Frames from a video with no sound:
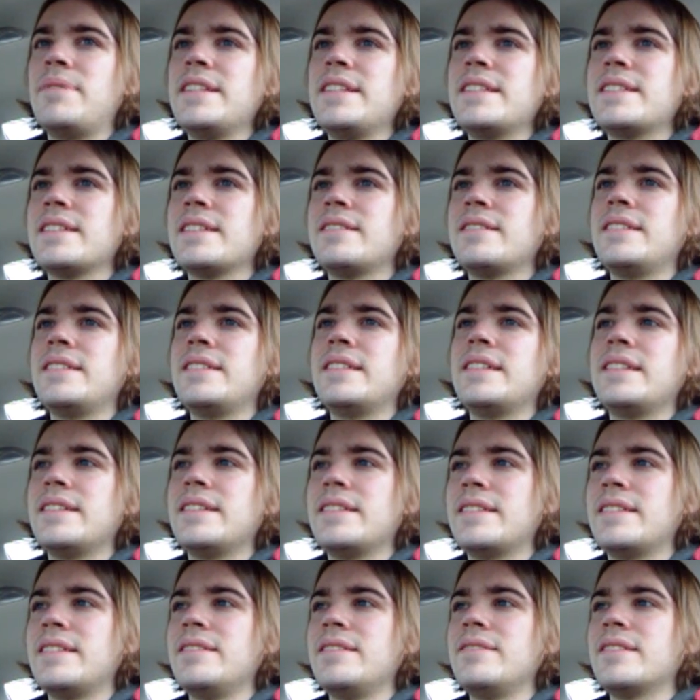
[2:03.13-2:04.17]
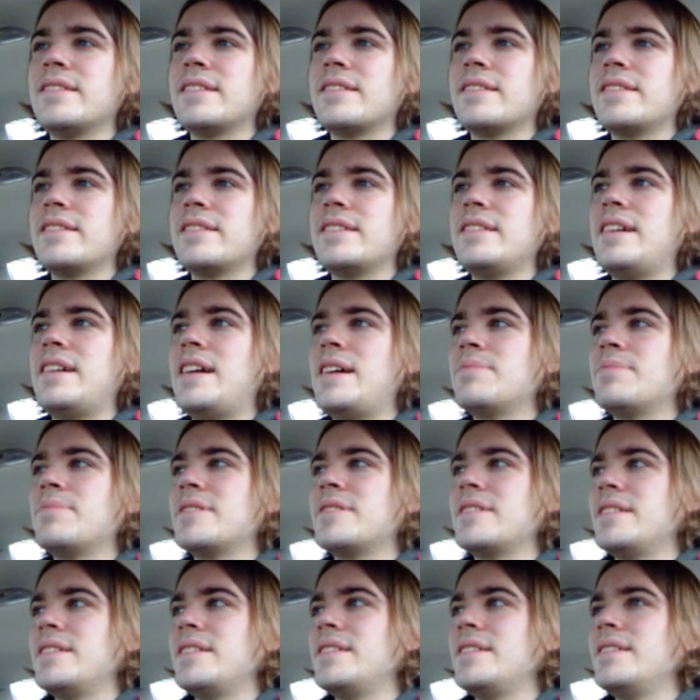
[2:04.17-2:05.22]
basically the only real
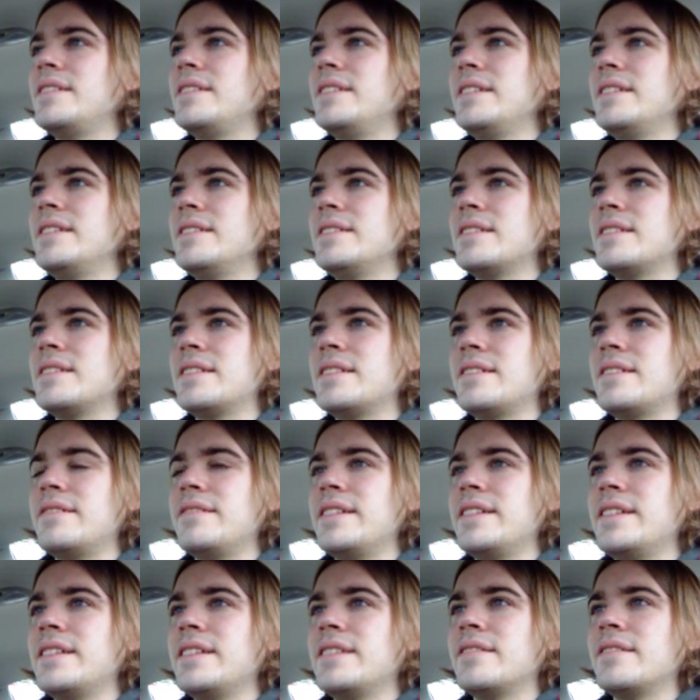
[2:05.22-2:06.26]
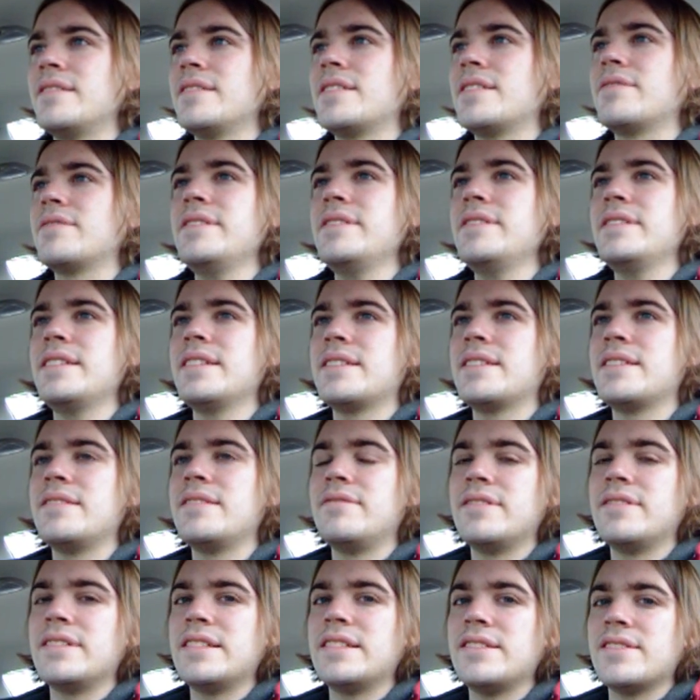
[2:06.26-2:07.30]
option is to either switch to this
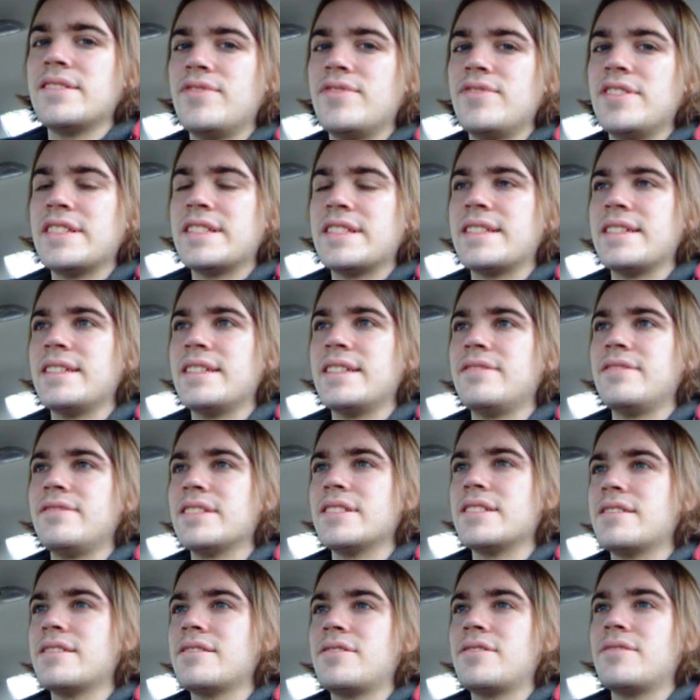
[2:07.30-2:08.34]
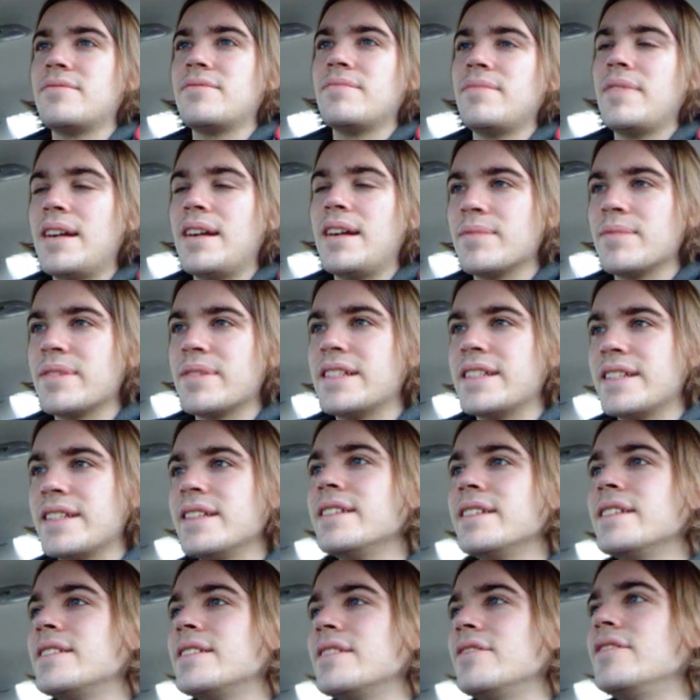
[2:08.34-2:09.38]
new Windows Vista, which I'm going to
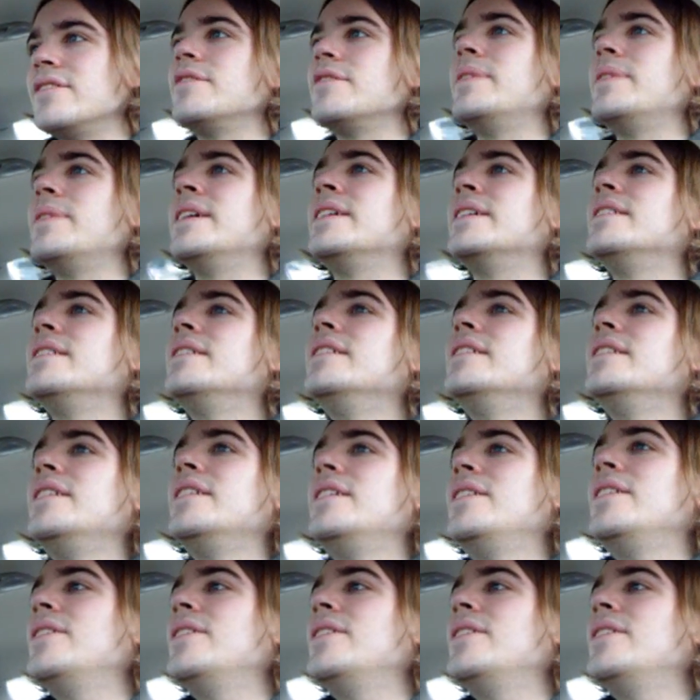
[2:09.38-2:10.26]
get into in a minute,